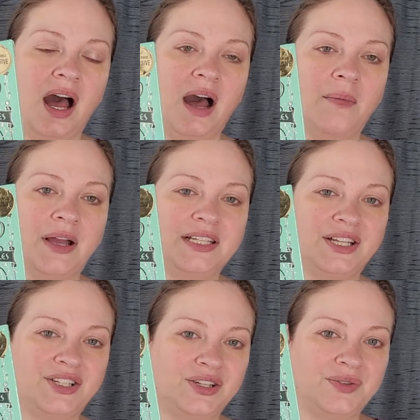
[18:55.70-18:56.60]
Um, I
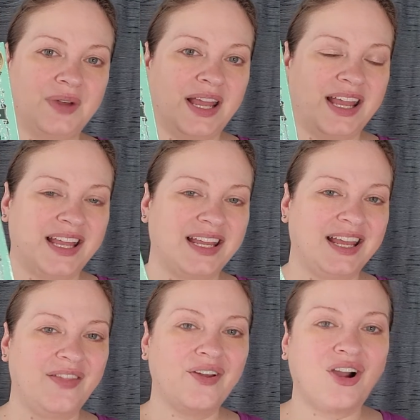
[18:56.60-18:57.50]
did do a
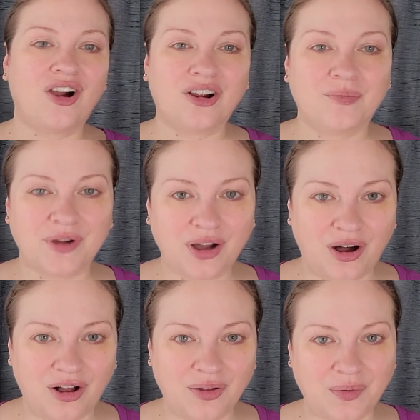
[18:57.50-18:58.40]
In the Car book
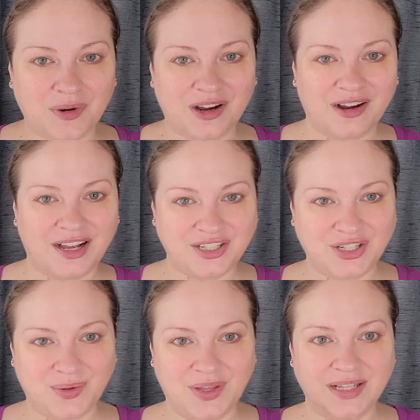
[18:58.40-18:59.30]
haul where I
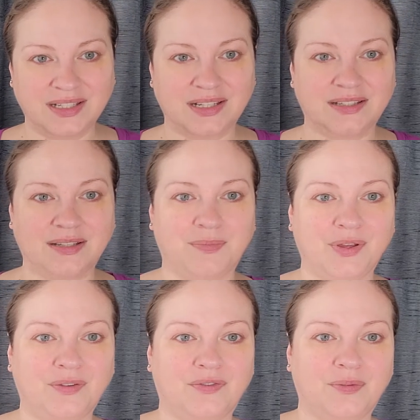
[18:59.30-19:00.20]
showed this. It's a
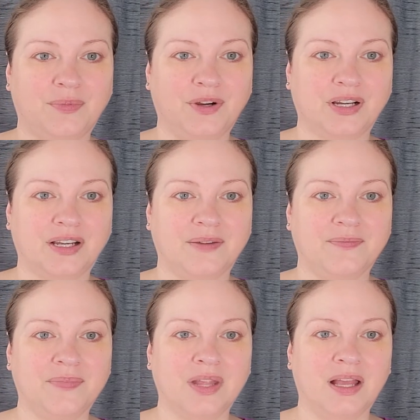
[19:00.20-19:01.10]
beautiful book.
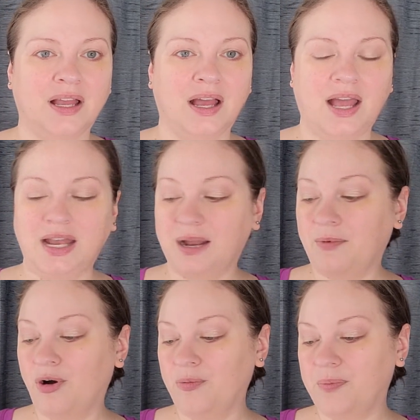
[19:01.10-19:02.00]
And I'm
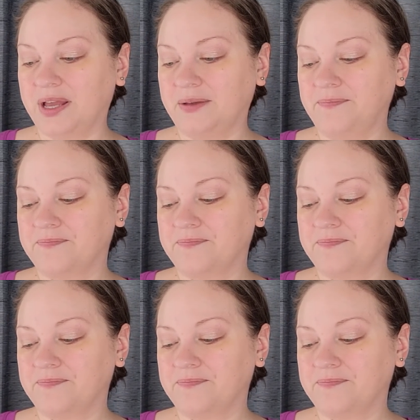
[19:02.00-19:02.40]
hoping